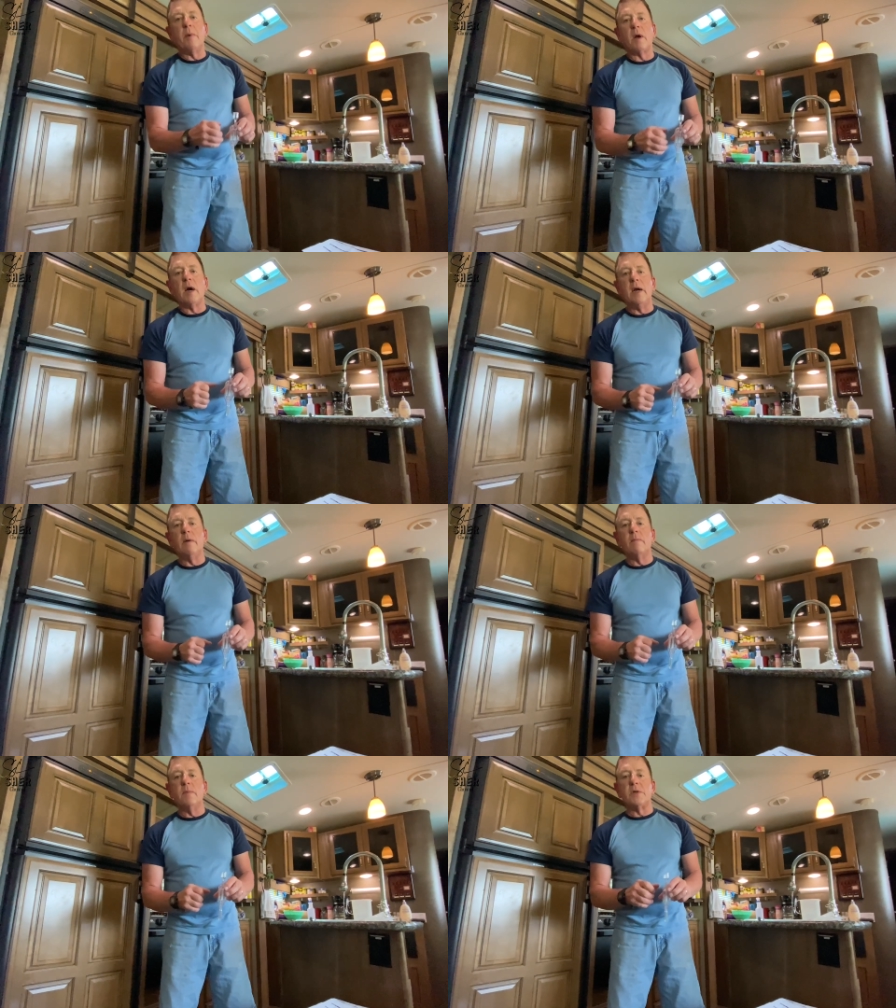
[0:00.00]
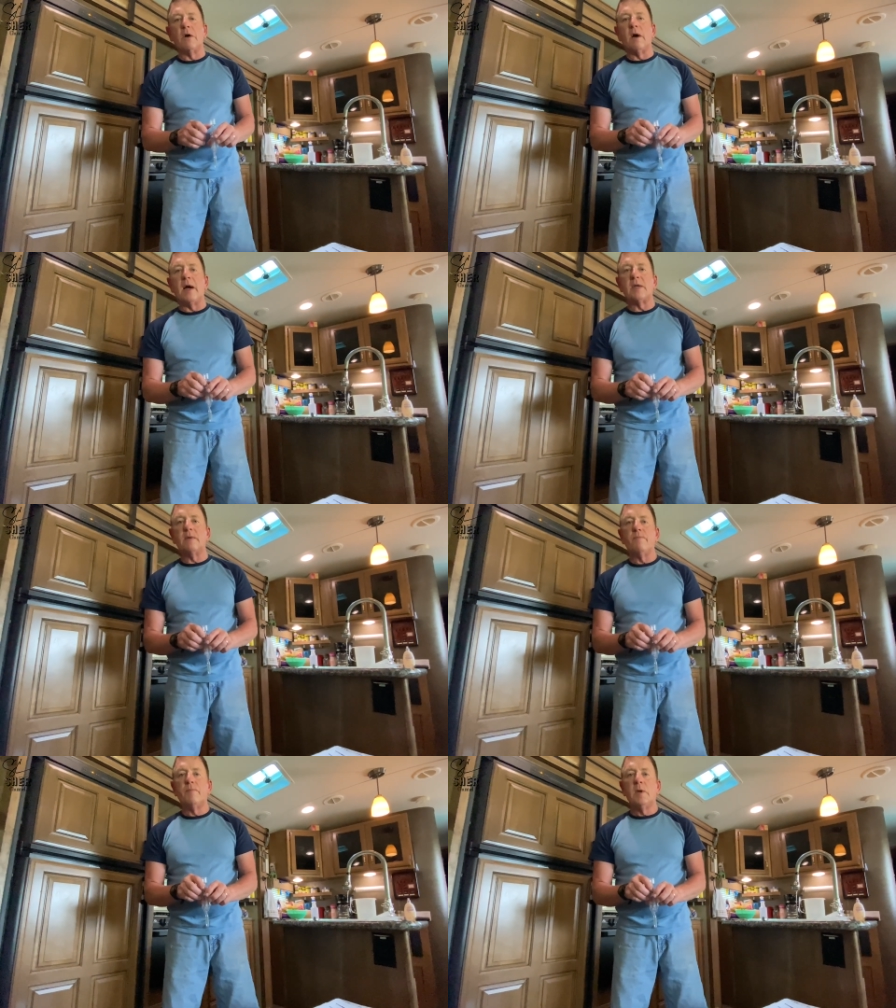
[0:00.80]
it clean, sterilized.
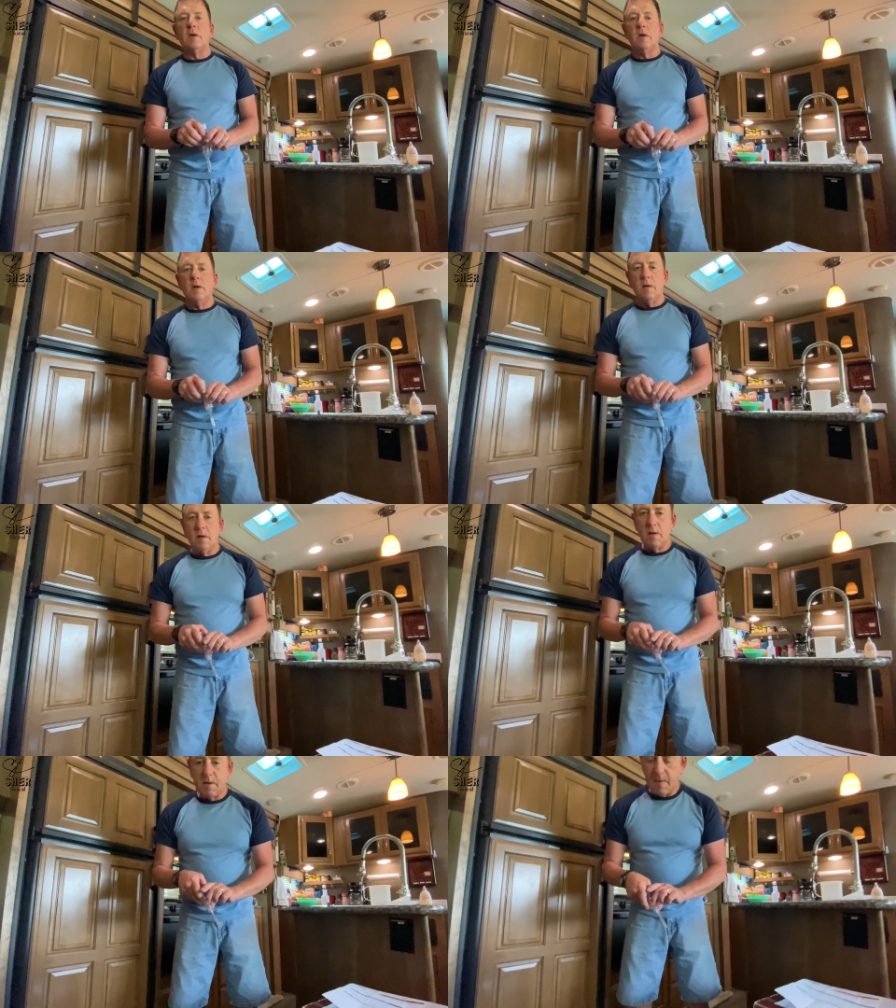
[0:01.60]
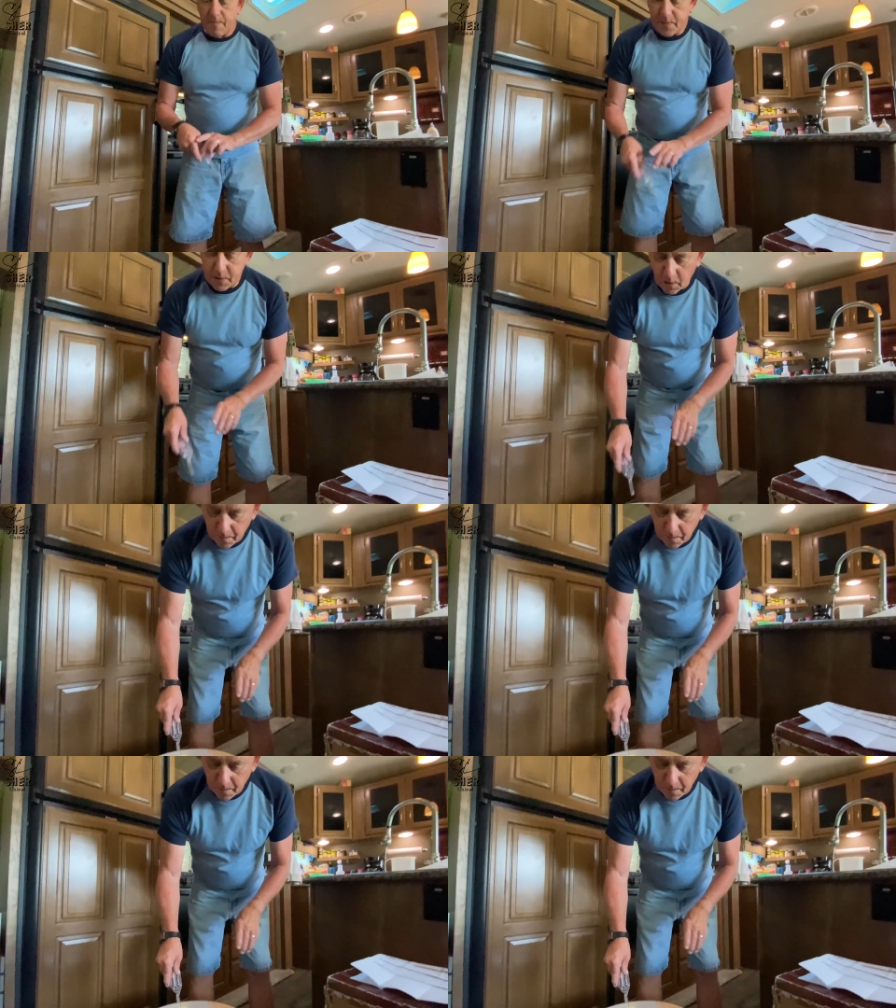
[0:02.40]
So